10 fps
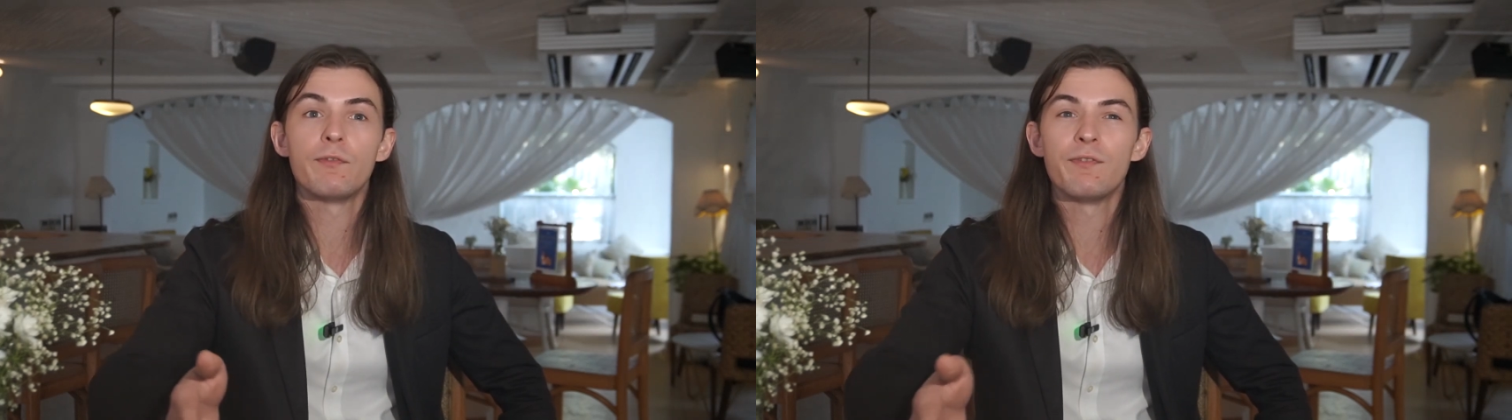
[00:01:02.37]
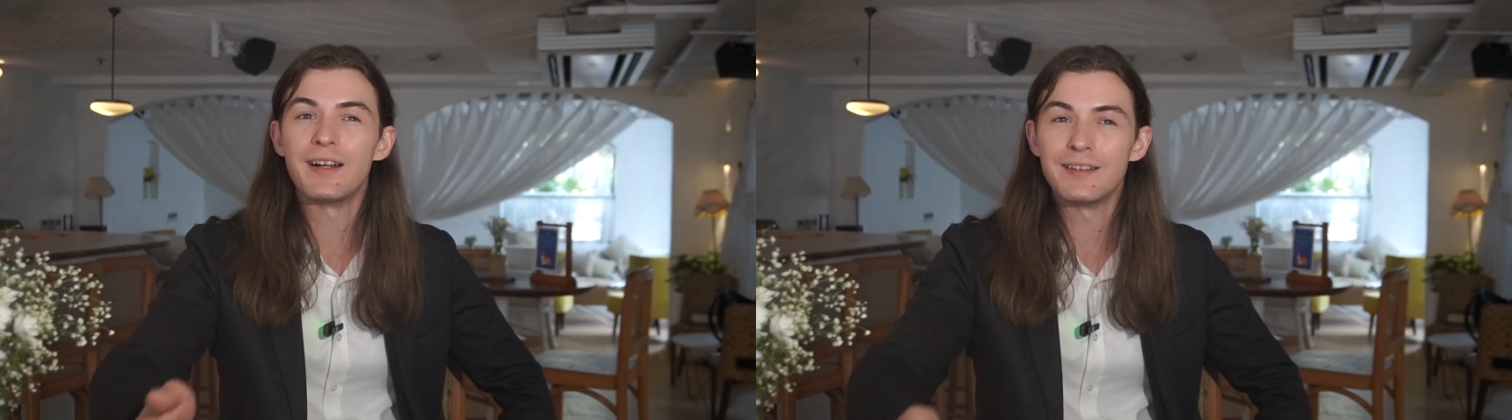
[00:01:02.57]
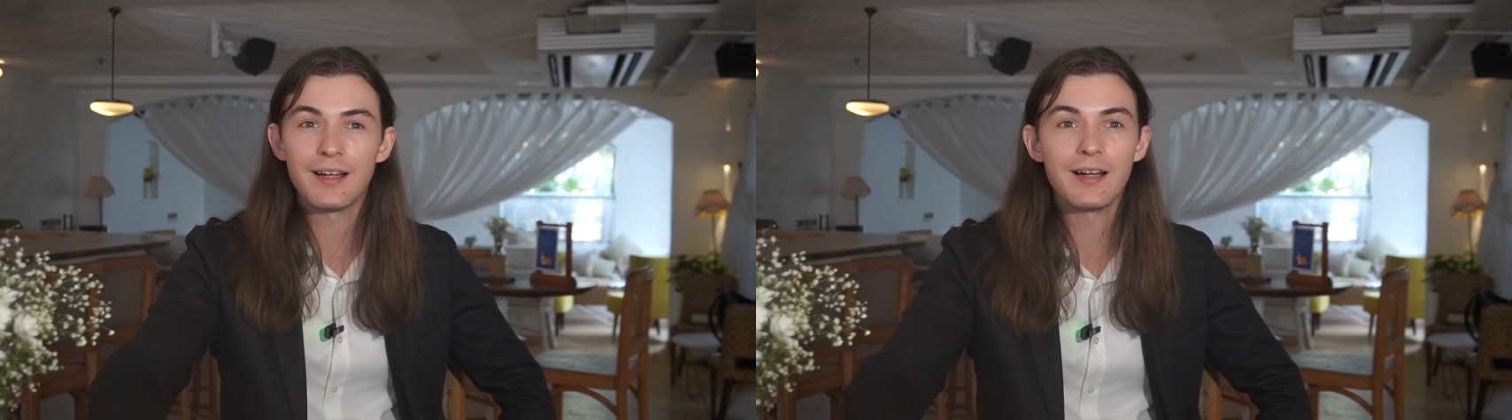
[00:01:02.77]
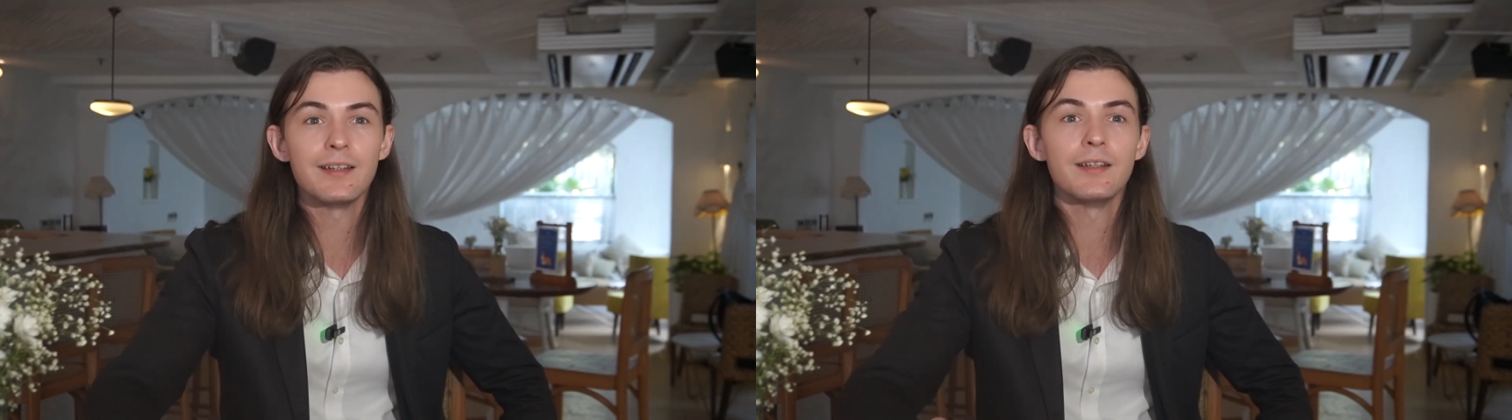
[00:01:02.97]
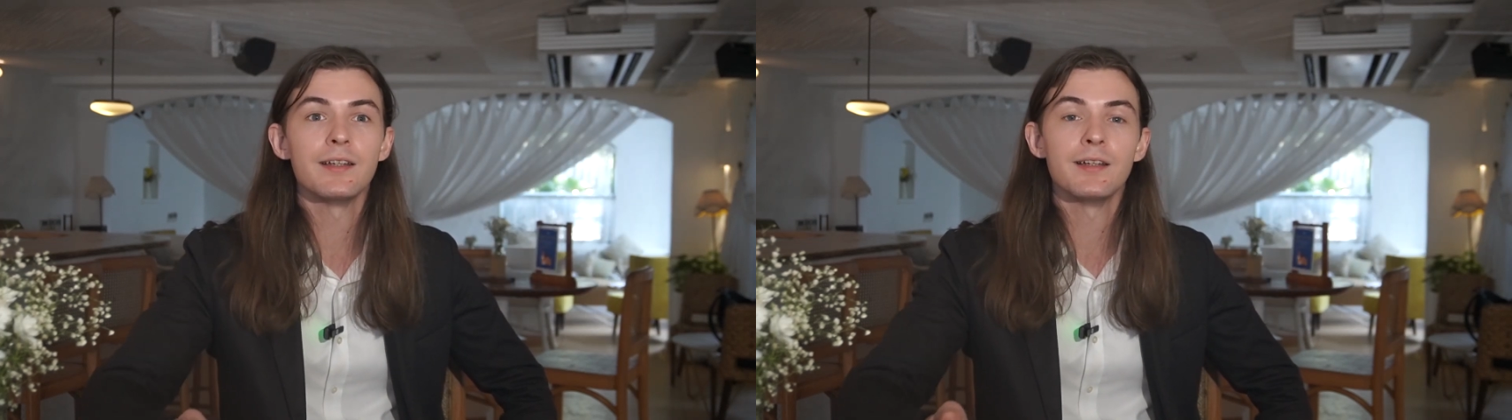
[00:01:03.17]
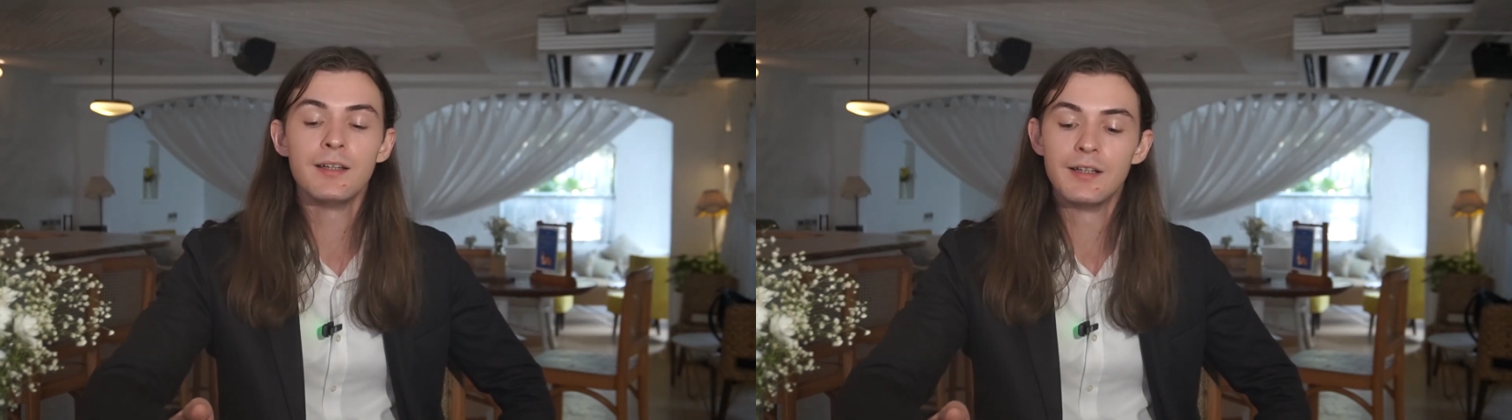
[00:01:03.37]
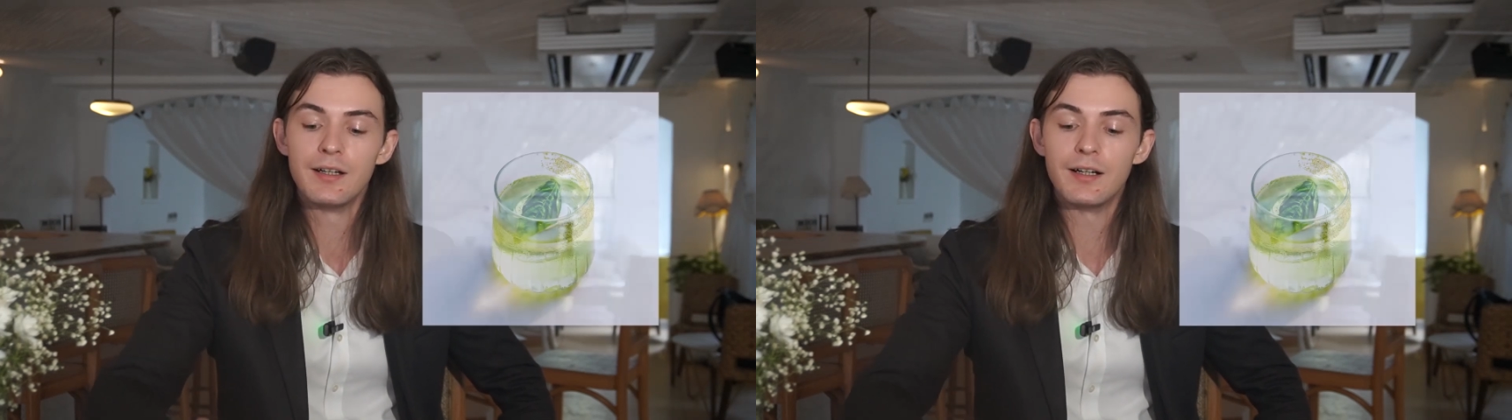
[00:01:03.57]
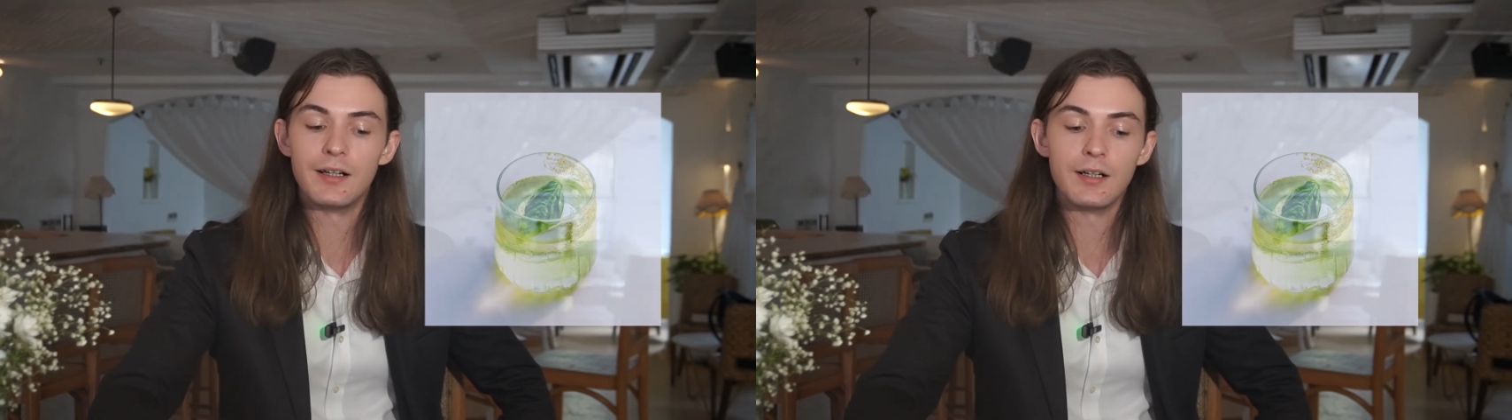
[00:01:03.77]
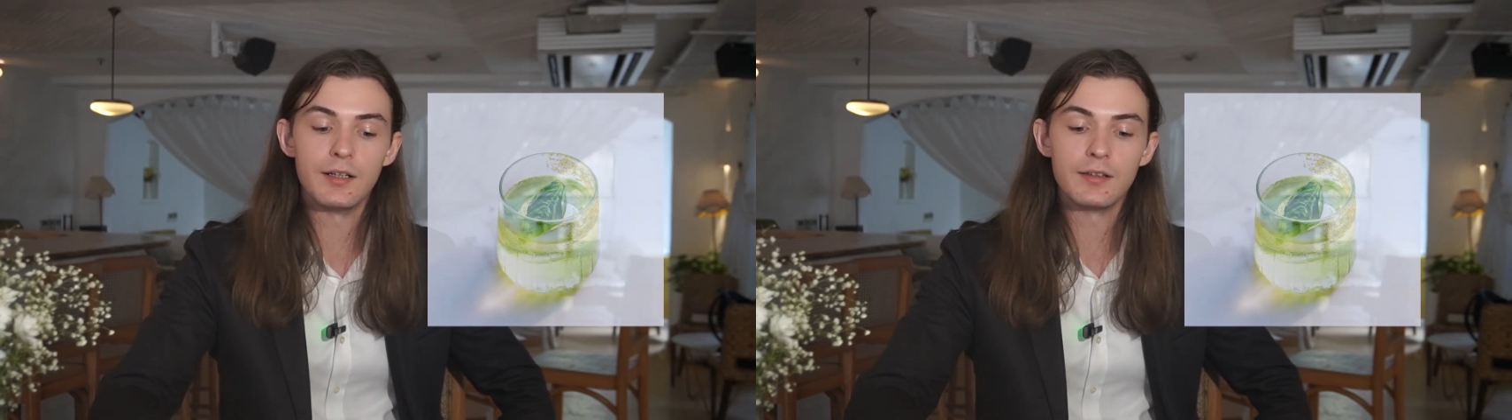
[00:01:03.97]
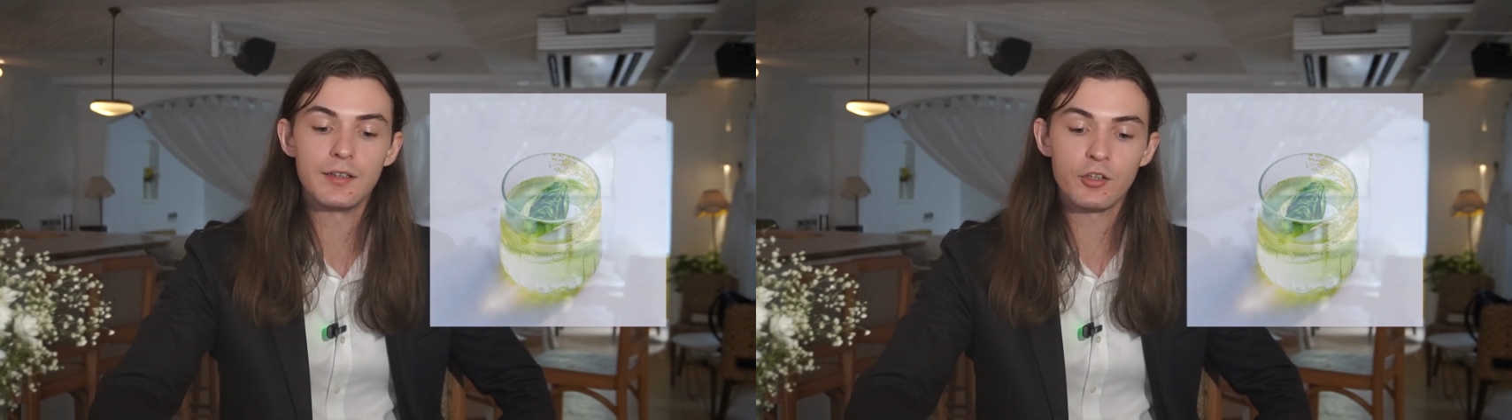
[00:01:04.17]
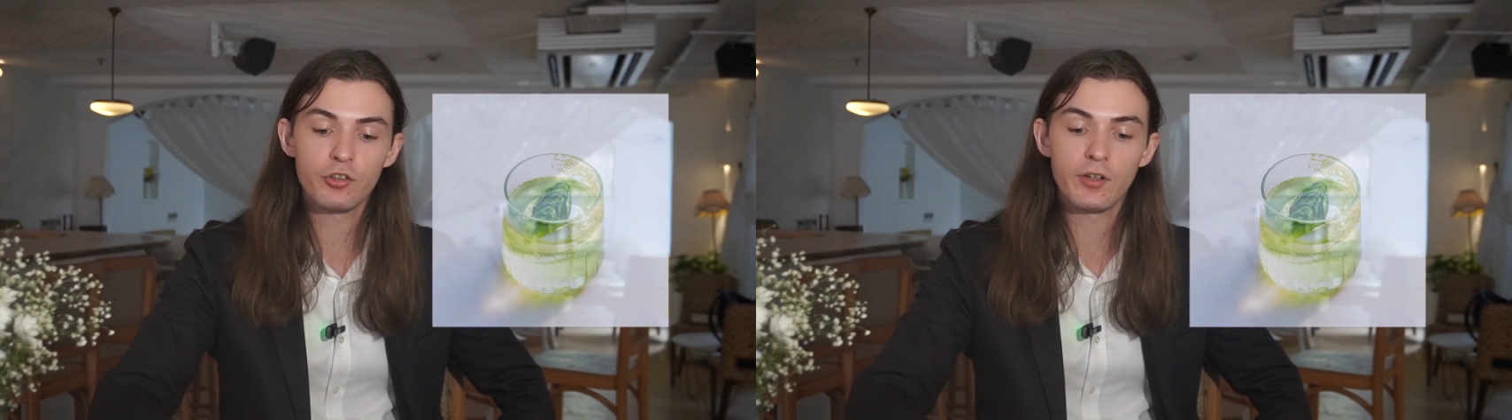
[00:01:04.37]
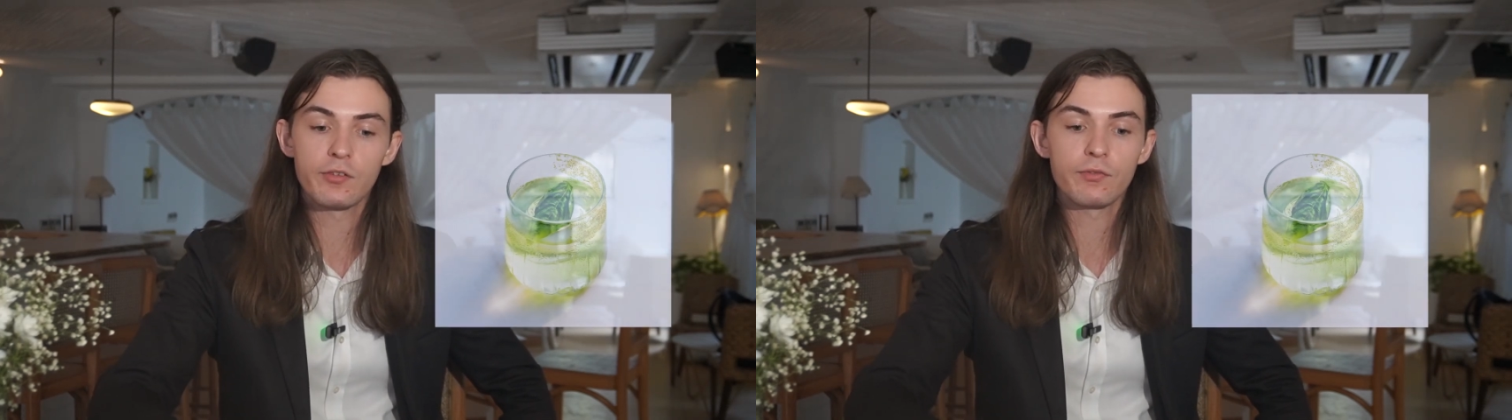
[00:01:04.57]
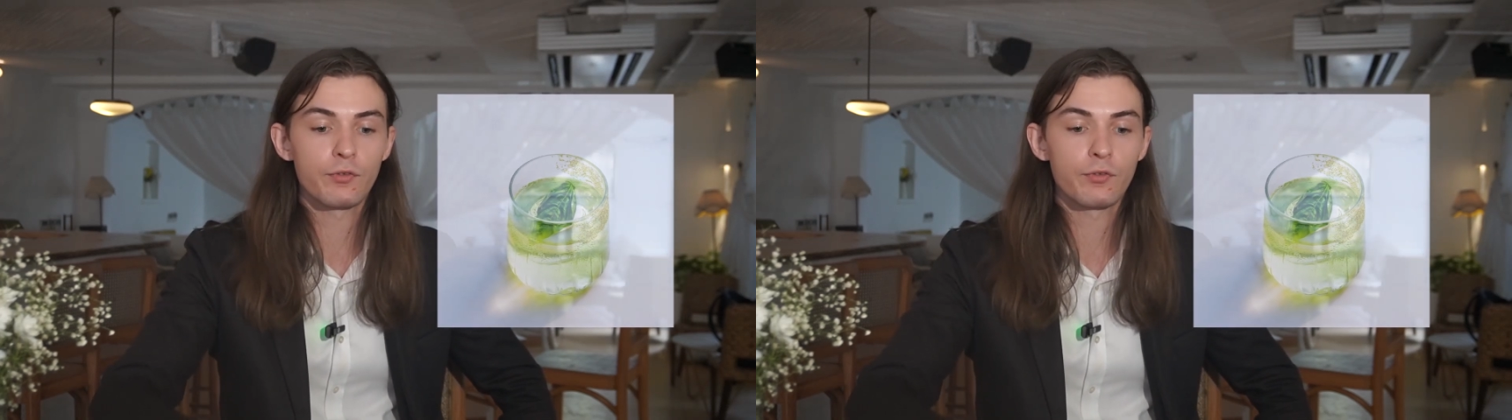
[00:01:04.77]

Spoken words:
fine dining dishes.